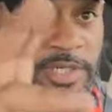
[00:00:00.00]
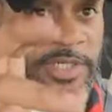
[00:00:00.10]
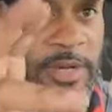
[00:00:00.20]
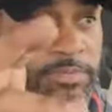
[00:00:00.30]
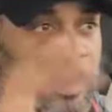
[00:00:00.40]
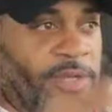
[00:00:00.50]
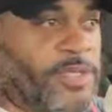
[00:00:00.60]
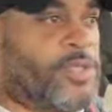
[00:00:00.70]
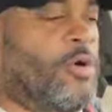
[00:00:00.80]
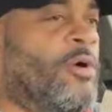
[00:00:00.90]
as I said, break
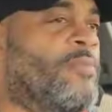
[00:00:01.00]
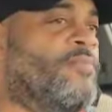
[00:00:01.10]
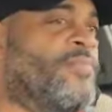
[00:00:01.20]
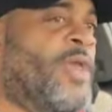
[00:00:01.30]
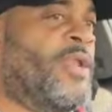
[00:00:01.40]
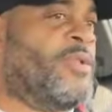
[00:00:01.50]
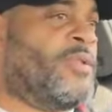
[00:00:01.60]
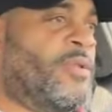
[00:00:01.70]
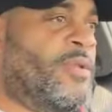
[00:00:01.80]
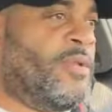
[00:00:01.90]
the story, that
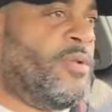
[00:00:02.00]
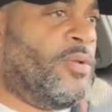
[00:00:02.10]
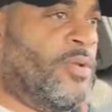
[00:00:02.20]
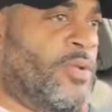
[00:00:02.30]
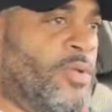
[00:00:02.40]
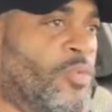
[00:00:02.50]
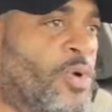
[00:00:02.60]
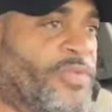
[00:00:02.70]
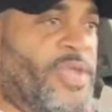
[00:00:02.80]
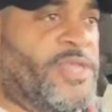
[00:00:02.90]

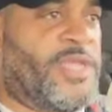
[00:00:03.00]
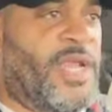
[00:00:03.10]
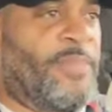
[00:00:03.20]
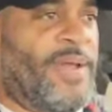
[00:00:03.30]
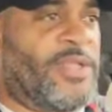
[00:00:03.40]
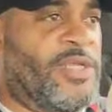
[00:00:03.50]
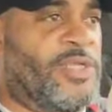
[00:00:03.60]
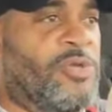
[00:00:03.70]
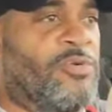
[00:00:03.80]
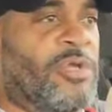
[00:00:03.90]
what they said about
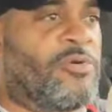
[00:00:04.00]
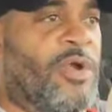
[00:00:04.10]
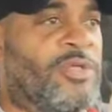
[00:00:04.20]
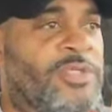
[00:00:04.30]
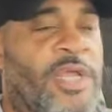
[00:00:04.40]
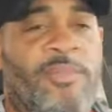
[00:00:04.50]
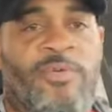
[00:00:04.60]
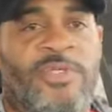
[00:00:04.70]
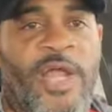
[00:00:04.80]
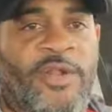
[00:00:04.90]
this Duke lacrosse
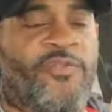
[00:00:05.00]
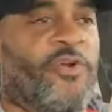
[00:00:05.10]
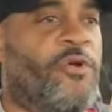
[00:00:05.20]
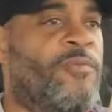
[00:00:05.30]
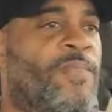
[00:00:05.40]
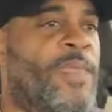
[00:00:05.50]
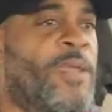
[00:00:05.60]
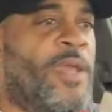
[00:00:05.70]
team was not true,